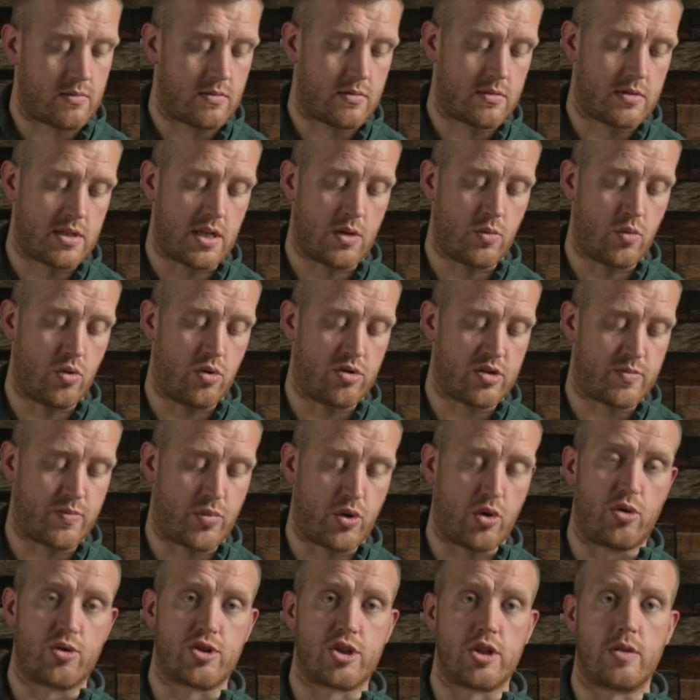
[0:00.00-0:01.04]
That water's
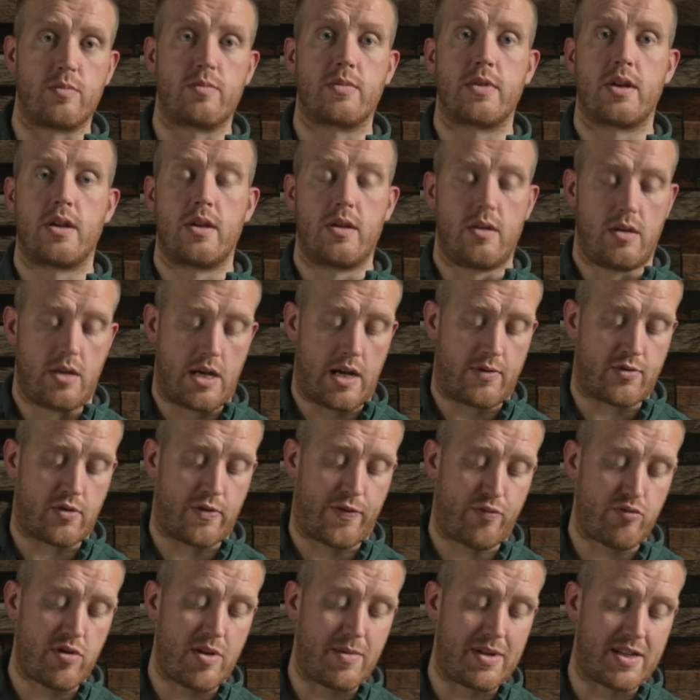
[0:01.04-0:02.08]
boiled up. I've got
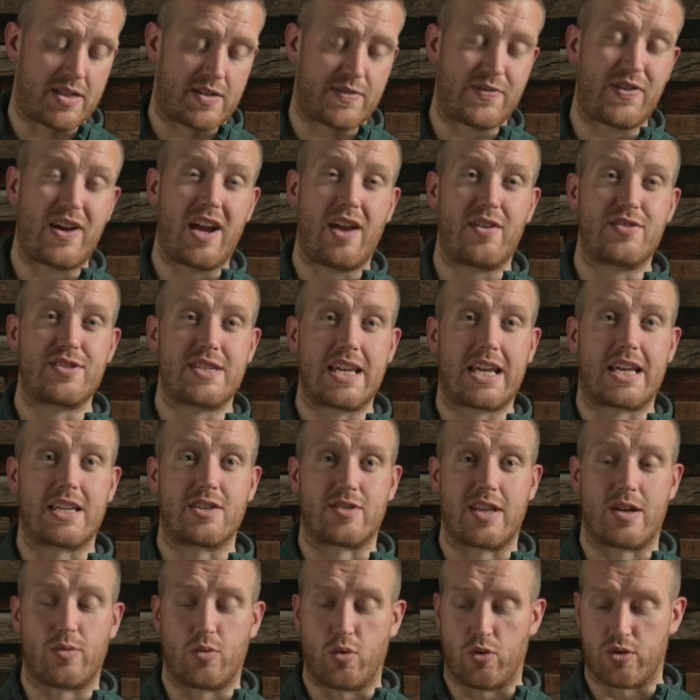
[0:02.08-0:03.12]
3 minutes 5 seconds for
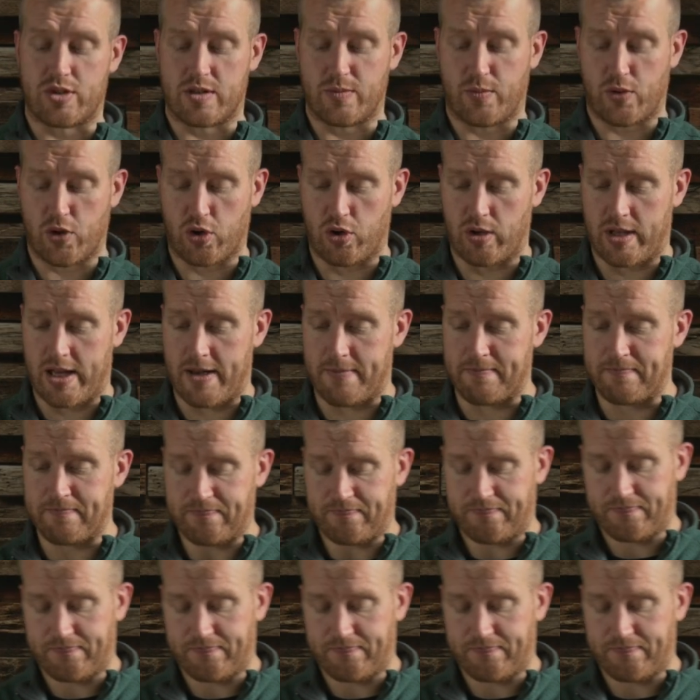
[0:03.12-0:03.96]
that water boil then.